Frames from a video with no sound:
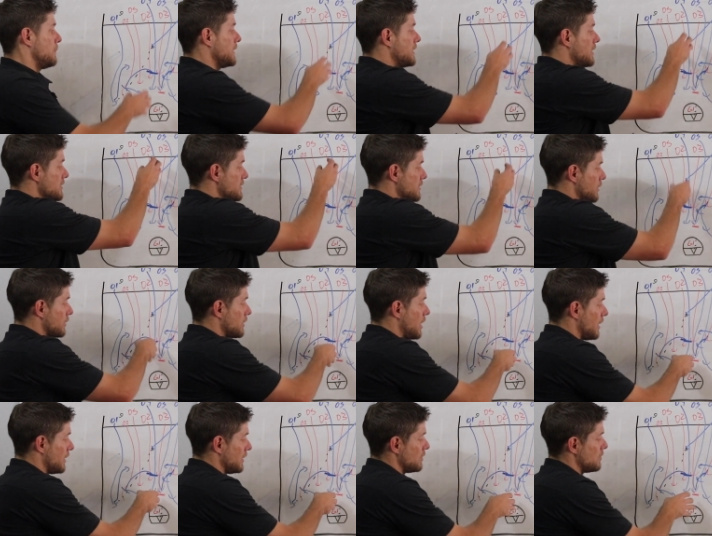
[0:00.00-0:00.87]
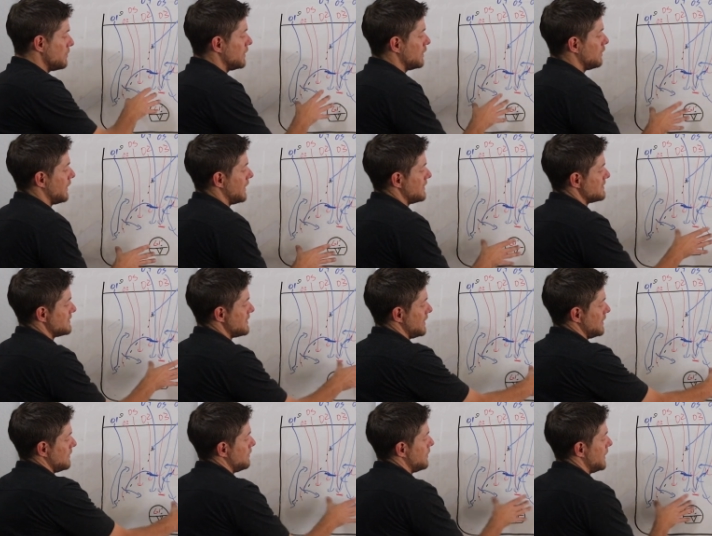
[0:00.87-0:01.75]
because they're cutting the middle and
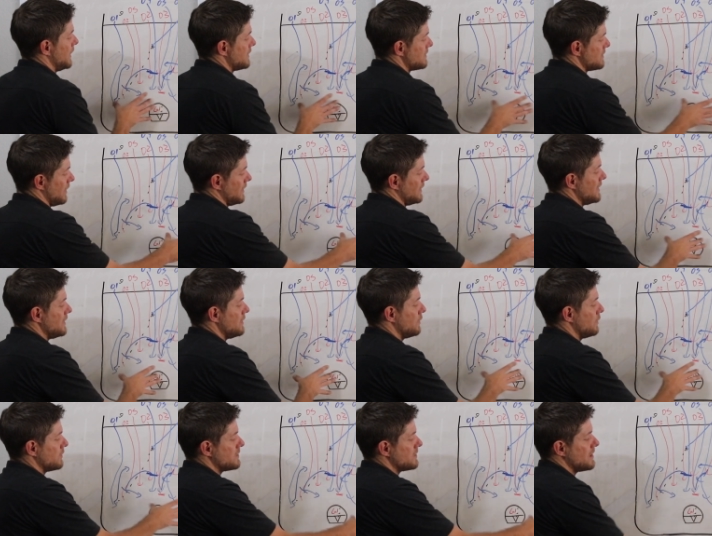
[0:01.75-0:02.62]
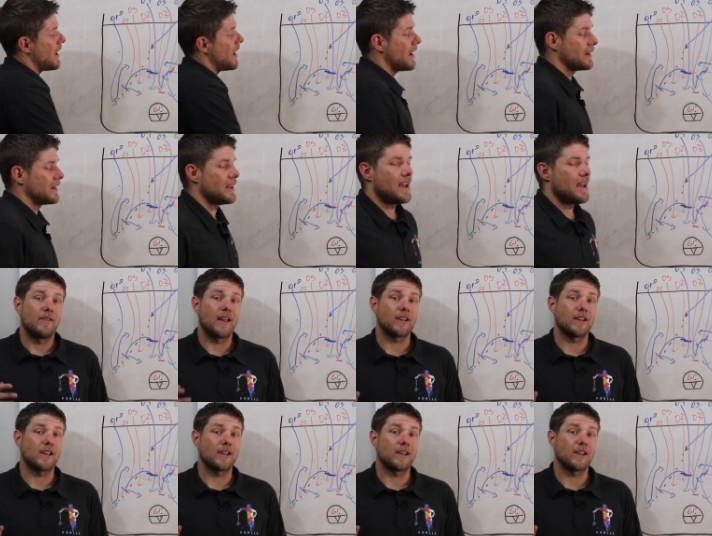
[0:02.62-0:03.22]
setting picks on either side,